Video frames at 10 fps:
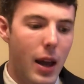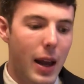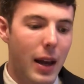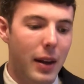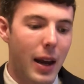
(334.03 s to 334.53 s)

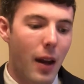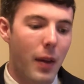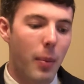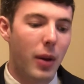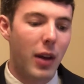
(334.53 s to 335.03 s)
Indiana
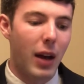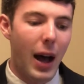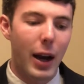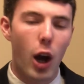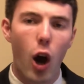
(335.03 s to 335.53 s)
then plays
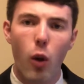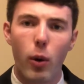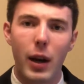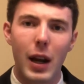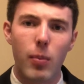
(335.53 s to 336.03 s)
Idaho. We're
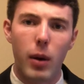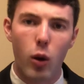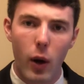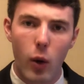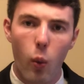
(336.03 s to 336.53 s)
going to give them a
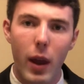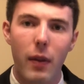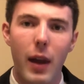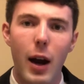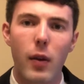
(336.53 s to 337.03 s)
quick
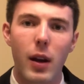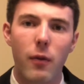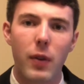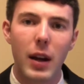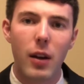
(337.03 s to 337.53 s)
win there. They
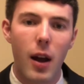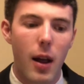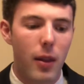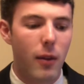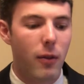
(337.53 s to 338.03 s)
defeat
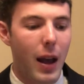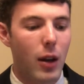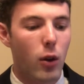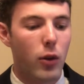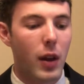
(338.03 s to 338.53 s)
the
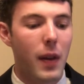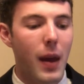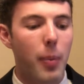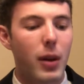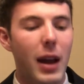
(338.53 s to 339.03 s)
Vandals, and then
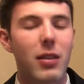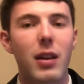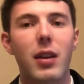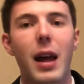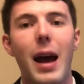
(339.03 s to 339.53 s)
they play
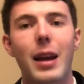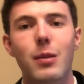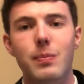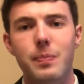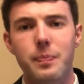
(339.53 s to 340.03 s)
Cincinnati.
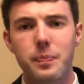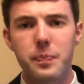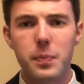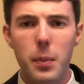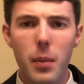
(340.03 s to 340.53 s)

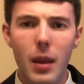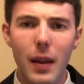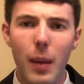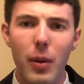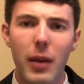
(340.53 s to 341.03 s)

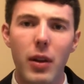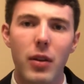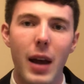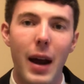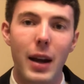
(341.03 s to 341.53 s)
They play
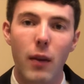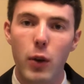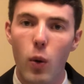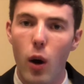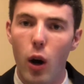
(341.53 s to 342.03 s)
Cincinnati, and if
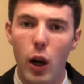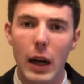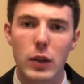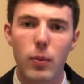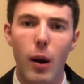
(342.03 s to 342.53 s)
you are a
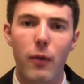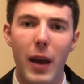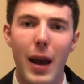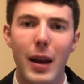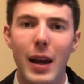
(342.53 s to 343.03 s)
college football
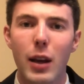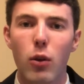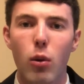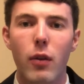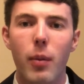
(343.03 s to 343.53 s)
fan in any
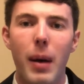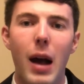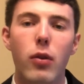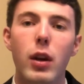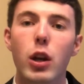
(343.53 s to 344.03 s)
sort of
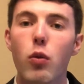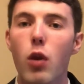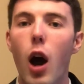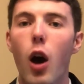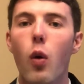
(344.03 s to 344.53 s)
capacity, you
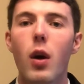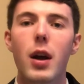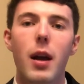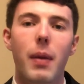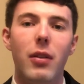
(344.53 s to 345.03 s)
know
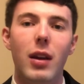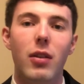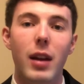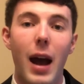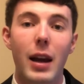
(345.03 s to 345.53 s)
that
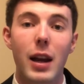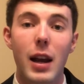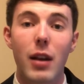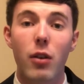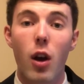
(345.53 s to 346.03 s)

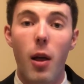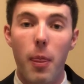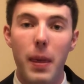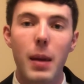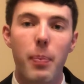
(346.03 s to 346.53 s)
Cincinnati is
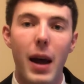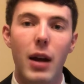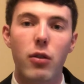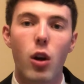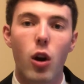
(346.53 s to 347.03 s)
the
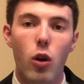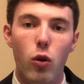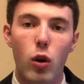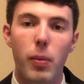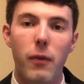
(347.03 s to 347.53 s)
best
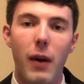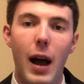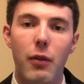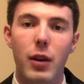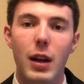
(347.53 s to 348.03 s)
Group of
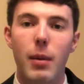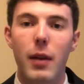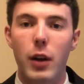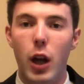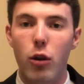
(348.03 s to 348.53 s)
5 team
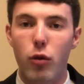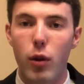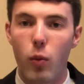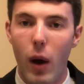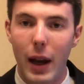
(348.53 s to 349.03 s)
in the
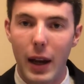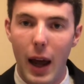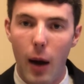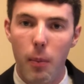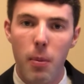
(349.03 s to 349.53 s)
country right now.